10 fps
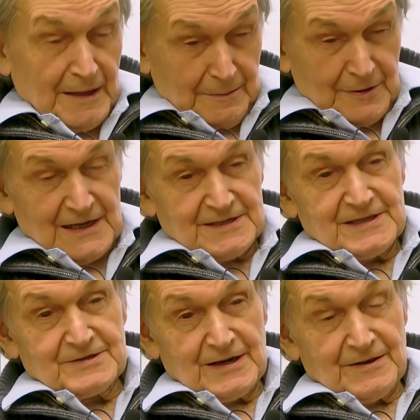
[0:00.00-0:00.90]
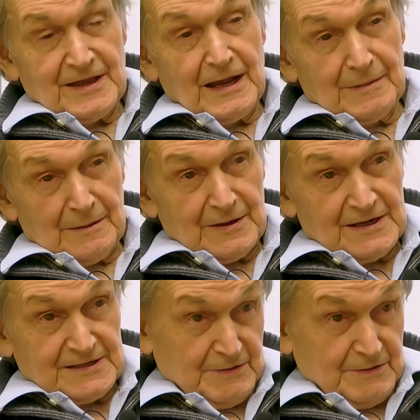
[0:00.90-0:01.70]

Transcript: Abel prize. That's right, the Abel prize.